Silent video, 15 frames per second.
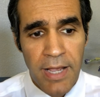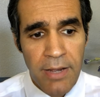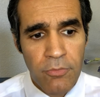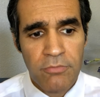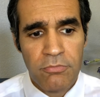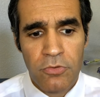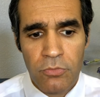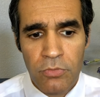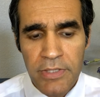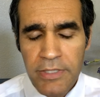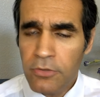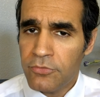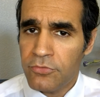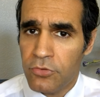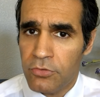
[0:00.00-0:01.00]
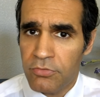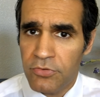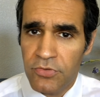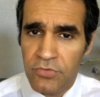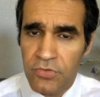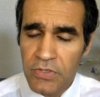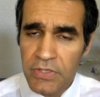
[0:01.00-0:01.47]
However, legal
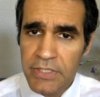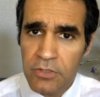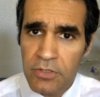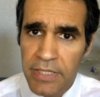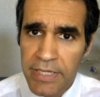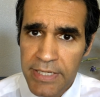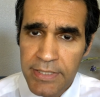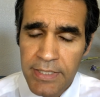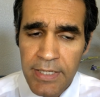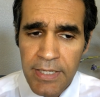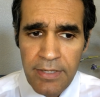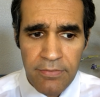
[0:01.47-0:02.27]
services and legal aid,